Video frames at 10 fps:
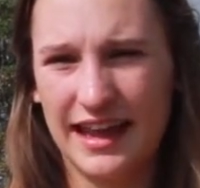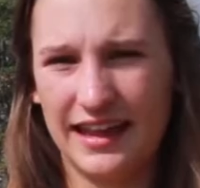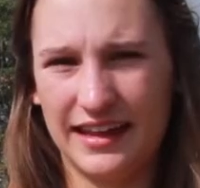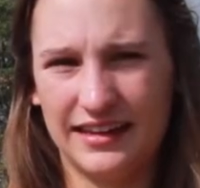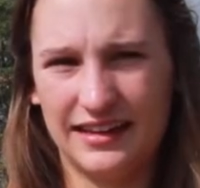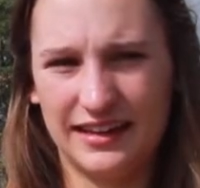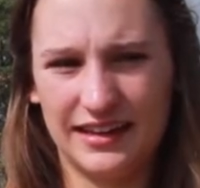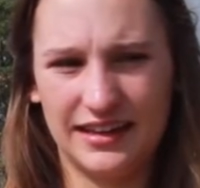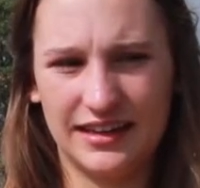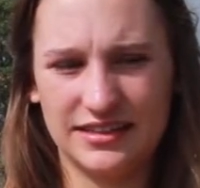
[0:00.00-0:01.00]
And
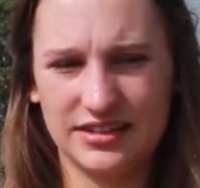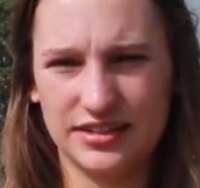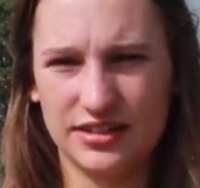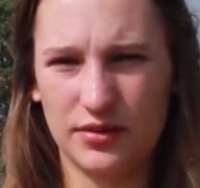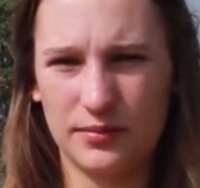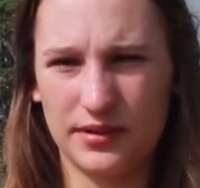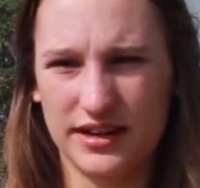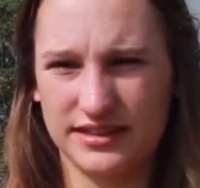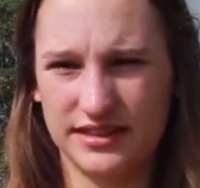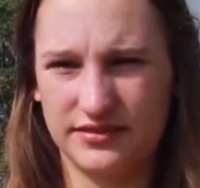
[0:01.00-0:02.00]
it's just so
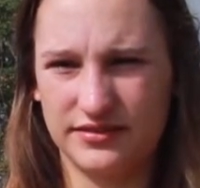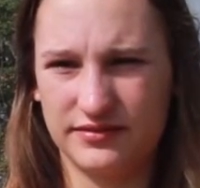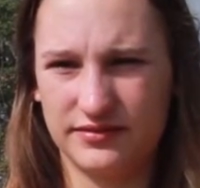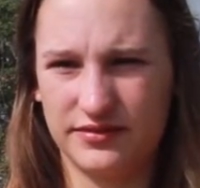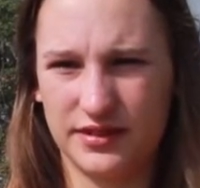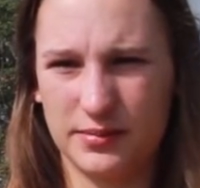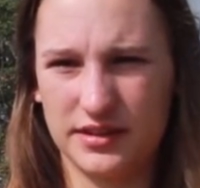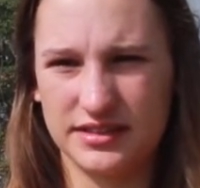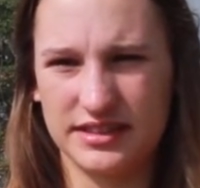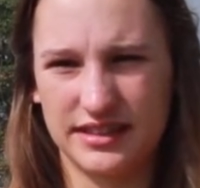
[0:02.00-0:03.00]
impressive for a
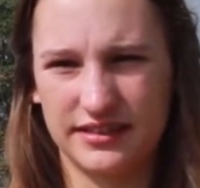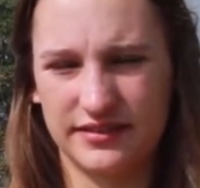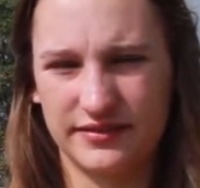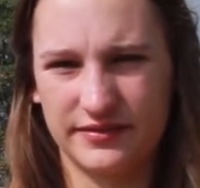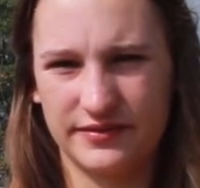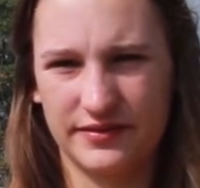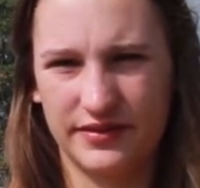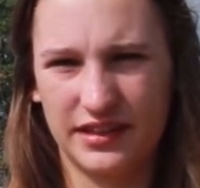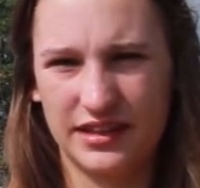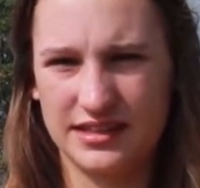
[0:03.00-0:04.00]
person
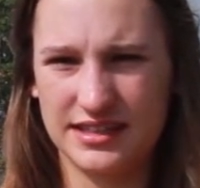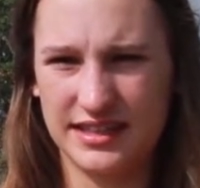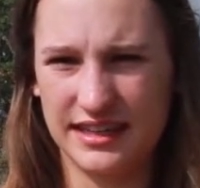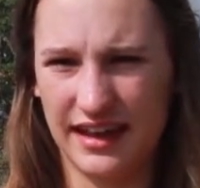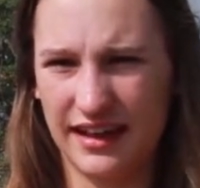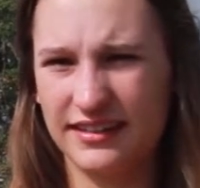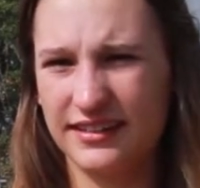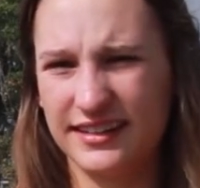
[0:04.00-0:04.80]
to see that,